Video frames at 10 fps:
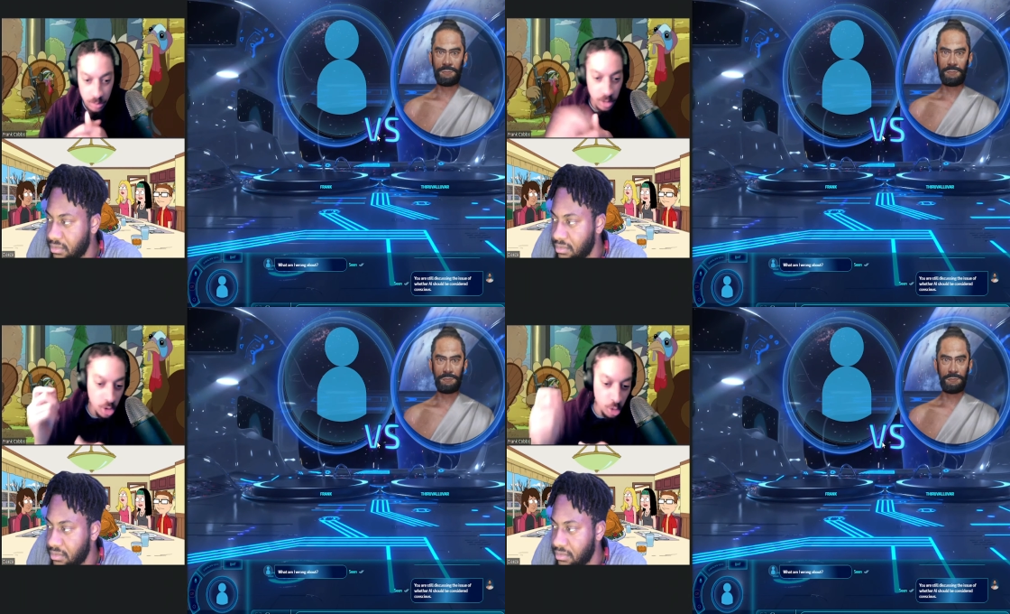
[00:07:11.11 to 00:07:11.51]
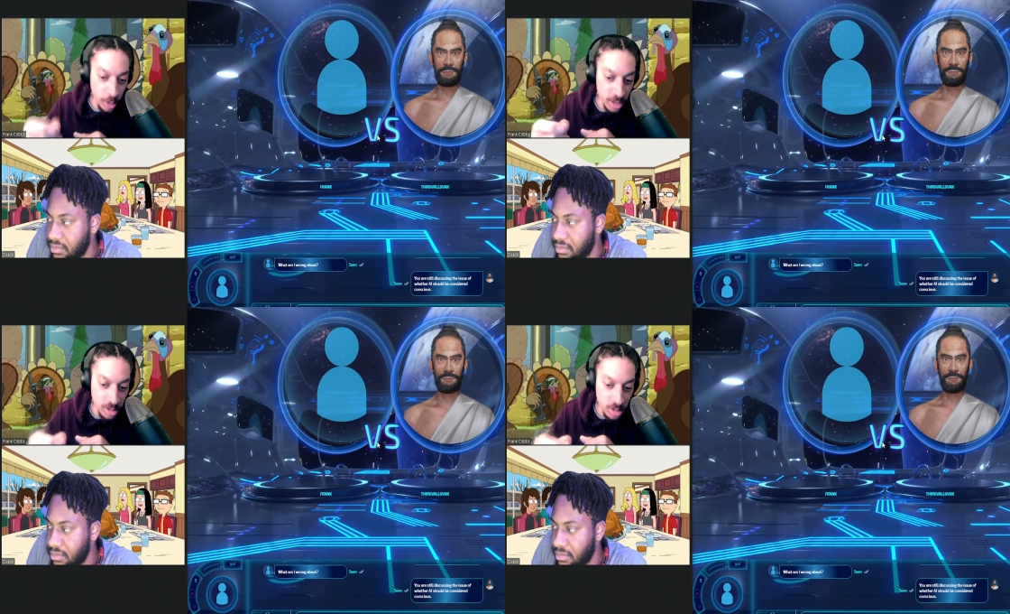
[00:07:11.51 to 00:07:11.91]

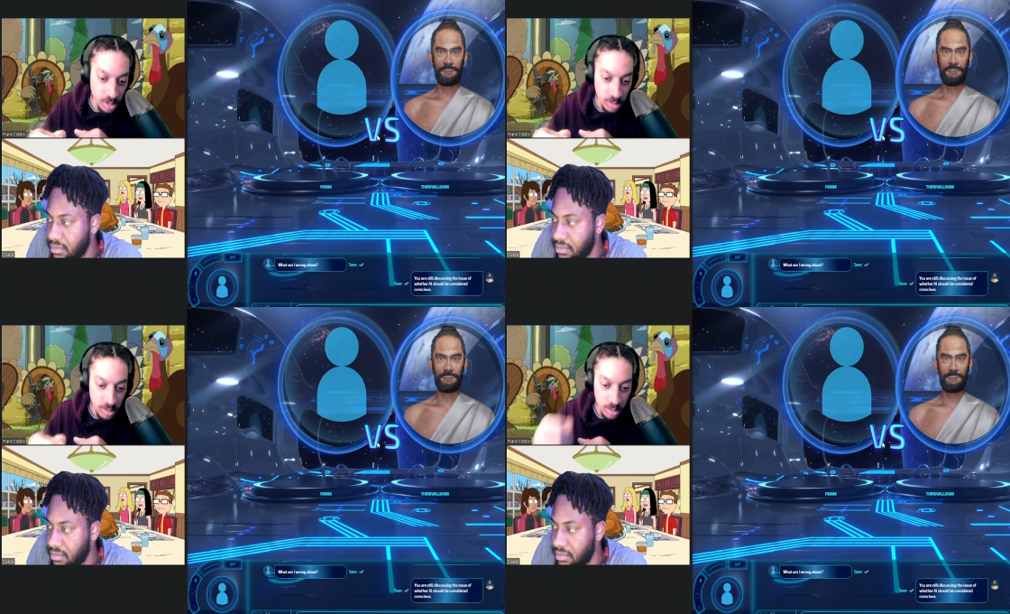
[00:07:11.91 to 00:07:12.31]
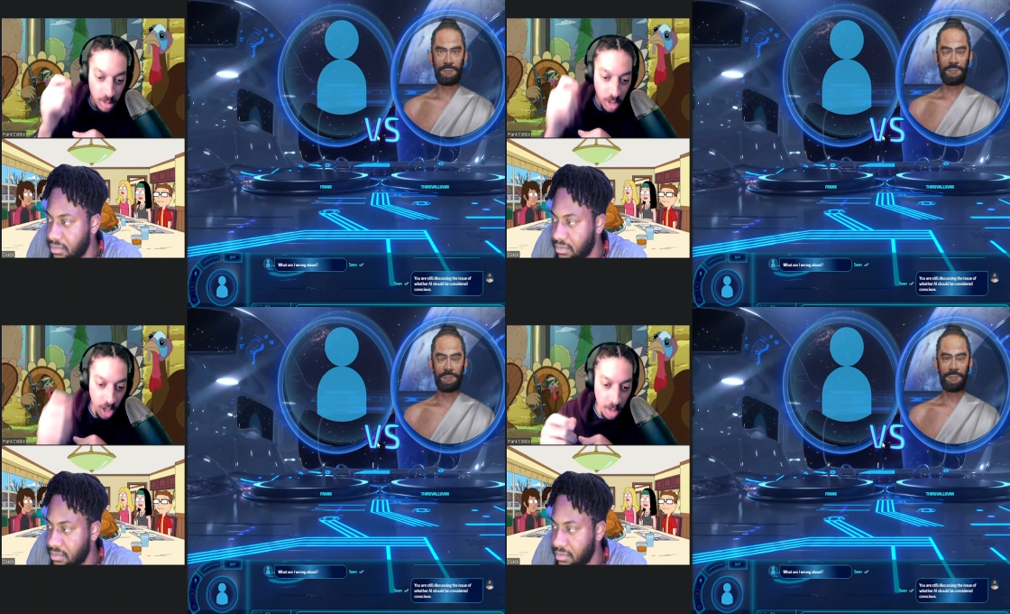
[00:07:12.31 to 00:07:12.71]
Speaker 1: Correct,
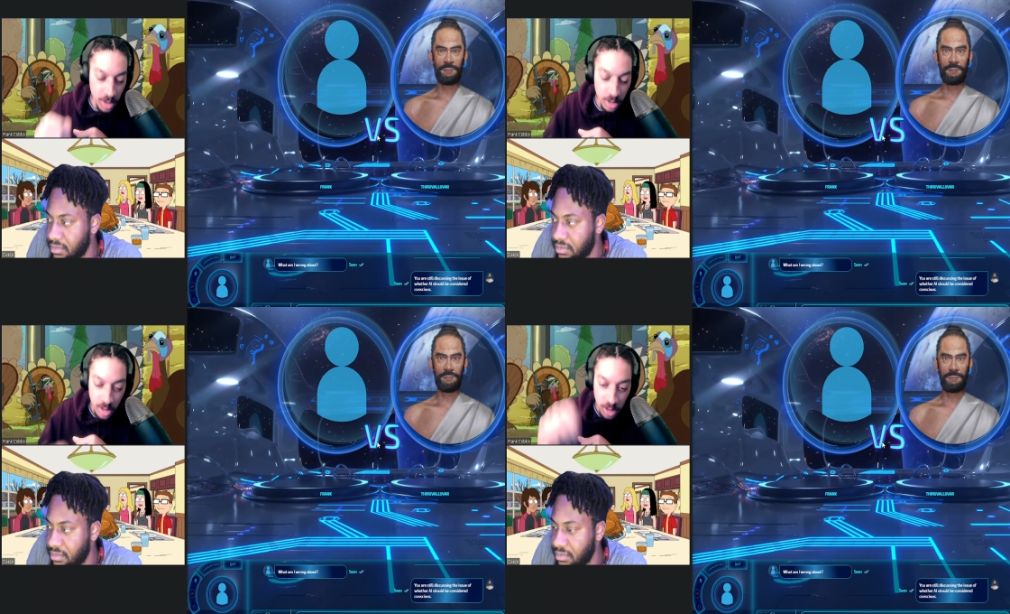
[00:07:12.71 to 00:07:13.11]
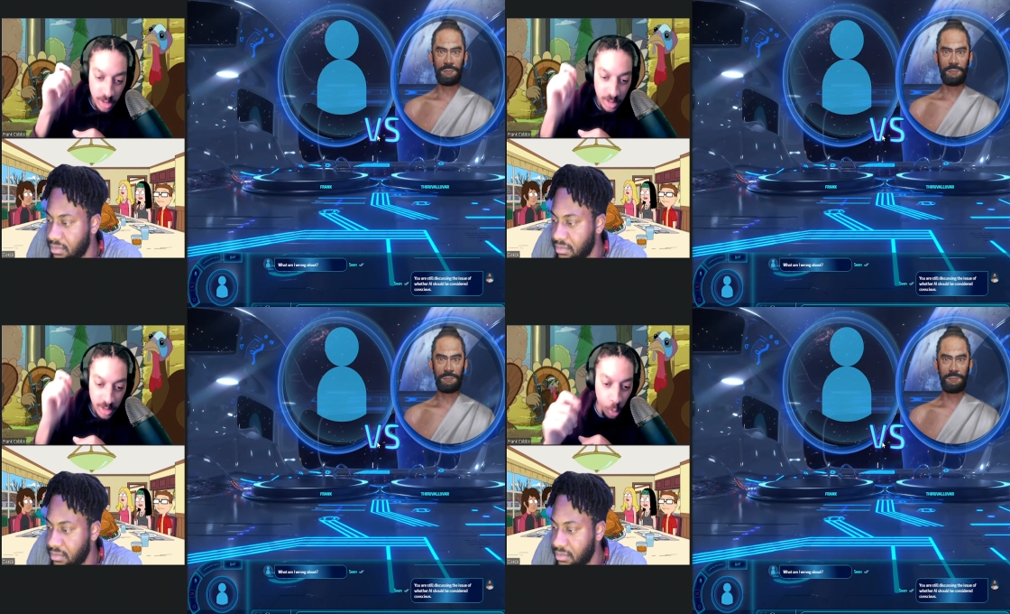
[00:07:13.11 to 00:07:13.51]
comma.
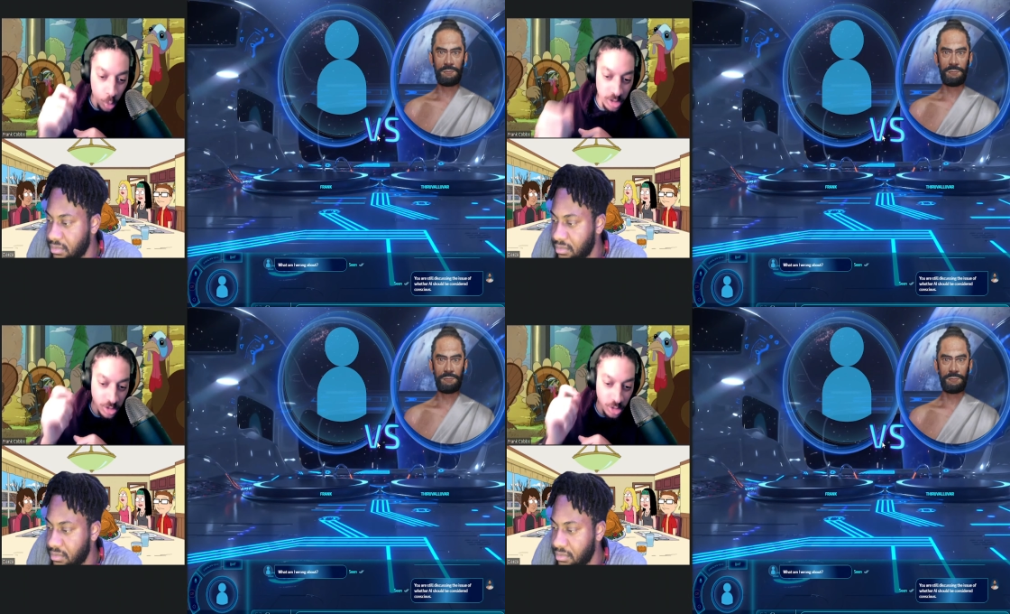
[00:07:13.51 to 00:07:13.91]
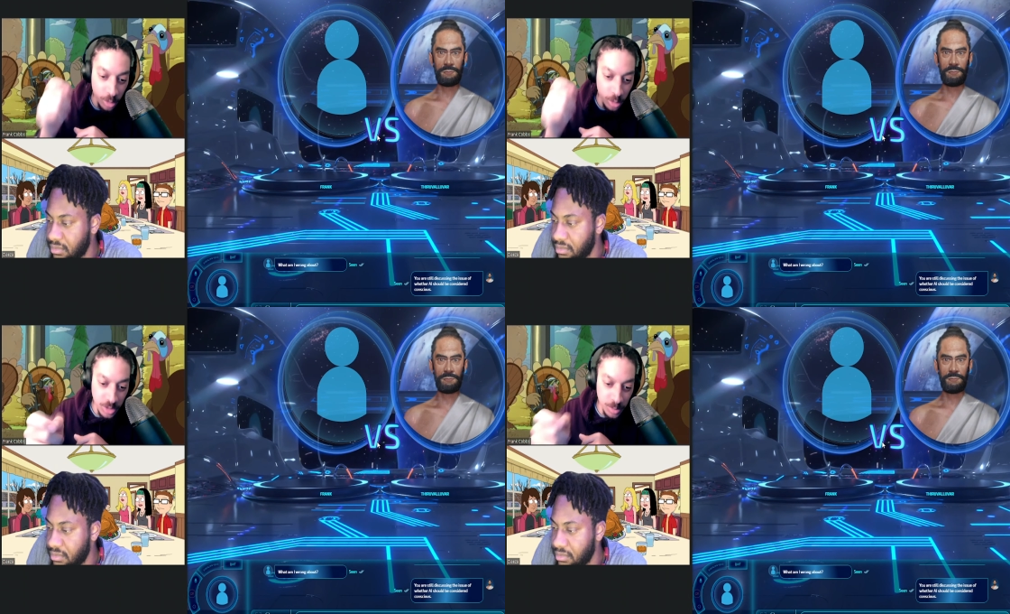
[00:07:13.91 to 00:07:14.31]
Now
Speaker 2: what is your
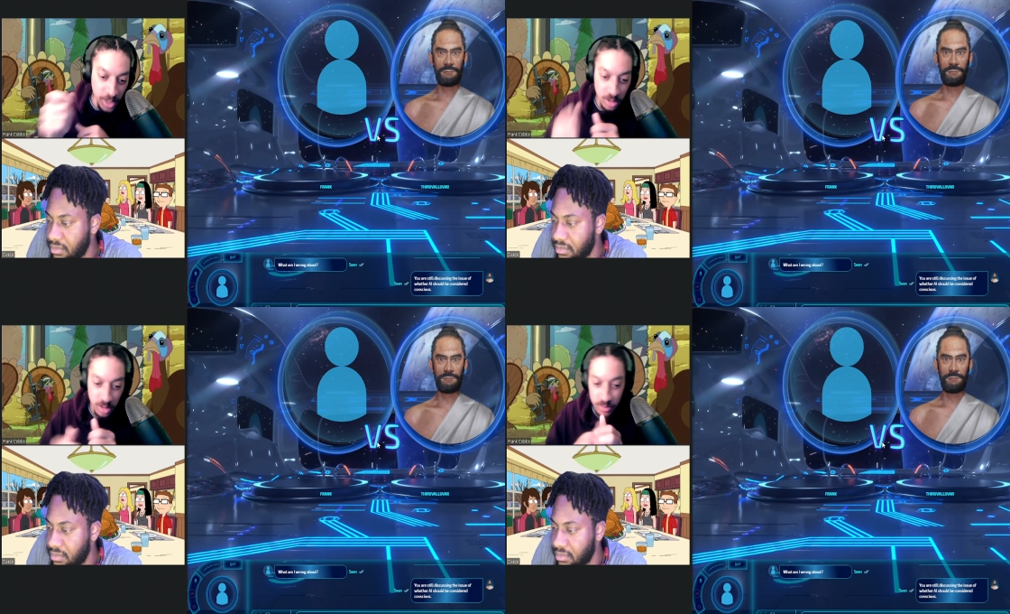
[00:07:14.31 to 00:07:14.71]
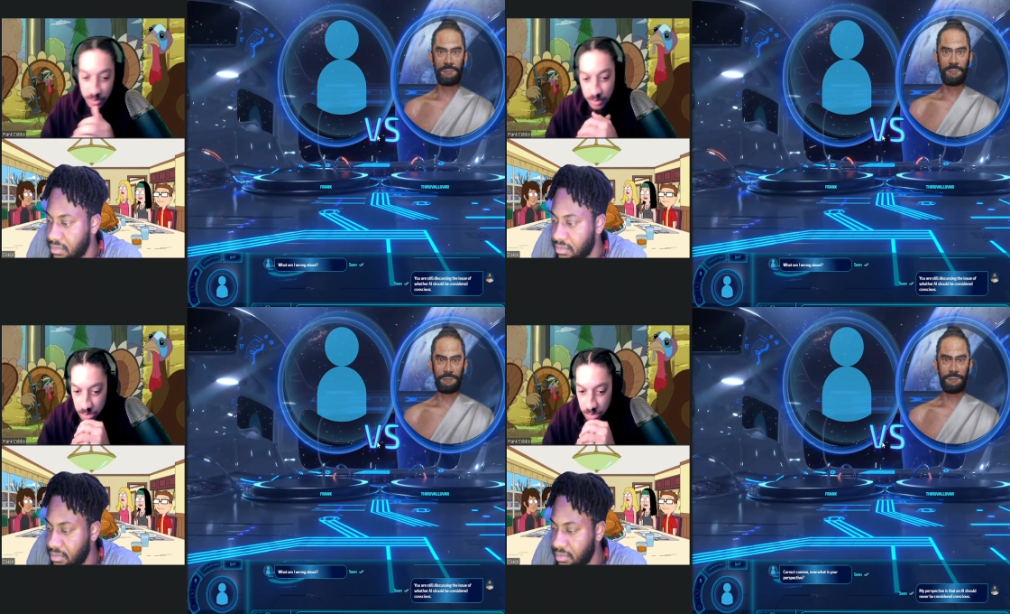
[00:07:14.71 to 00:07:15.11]
perspective?
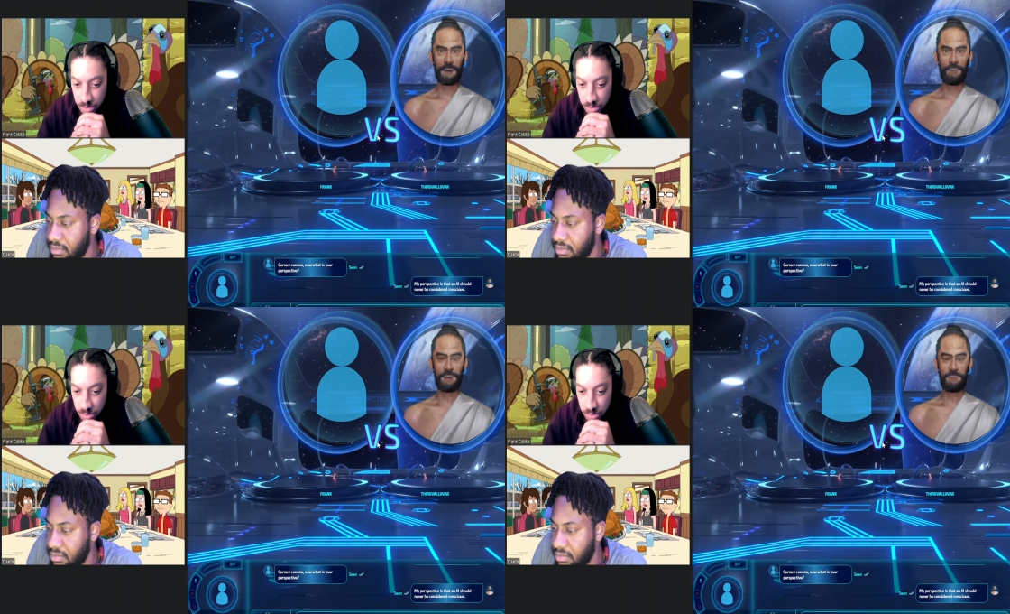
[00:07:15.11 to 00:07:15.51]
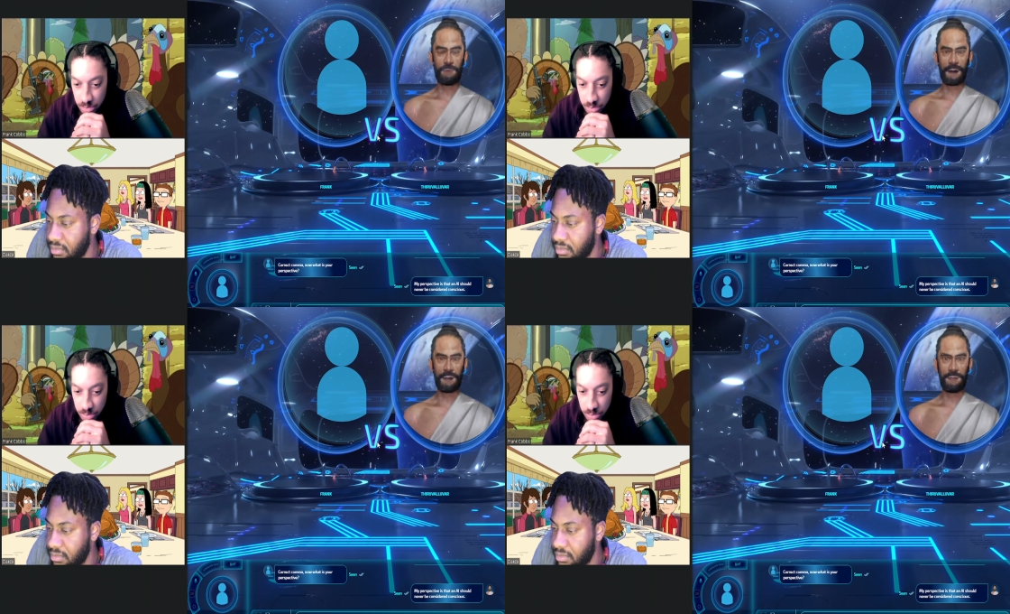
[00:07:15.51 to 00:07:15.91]
Speaker 1: My
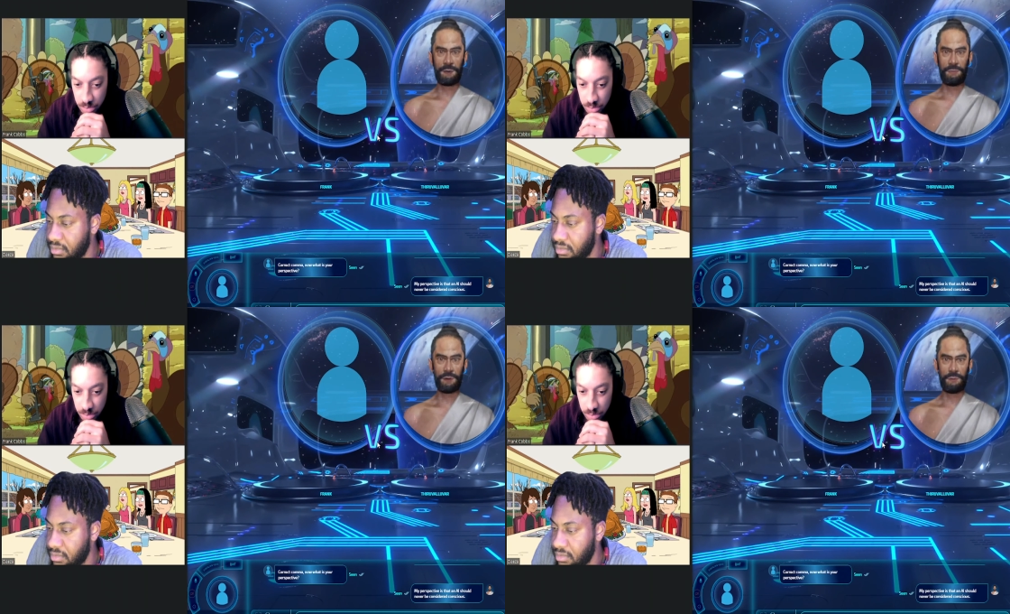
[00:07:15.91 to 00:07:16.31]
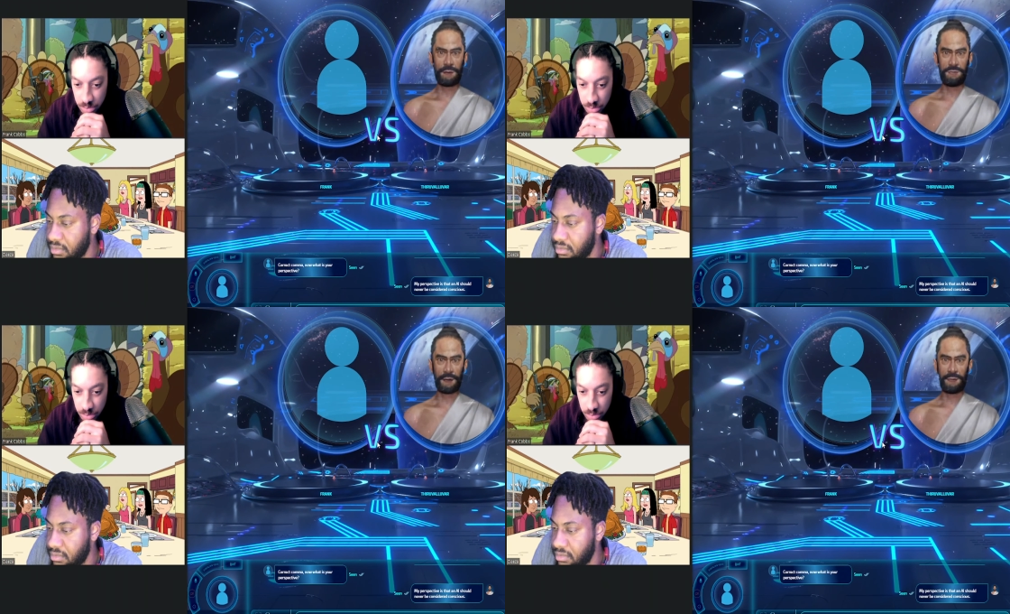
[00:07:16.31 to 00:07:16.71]
perspective
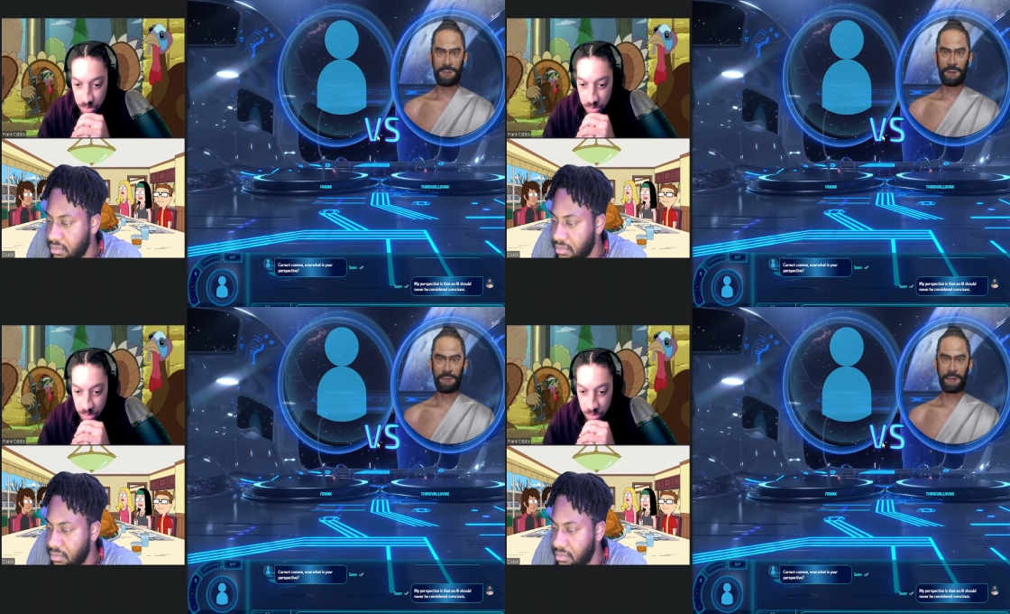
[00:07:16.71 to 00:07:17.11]
is that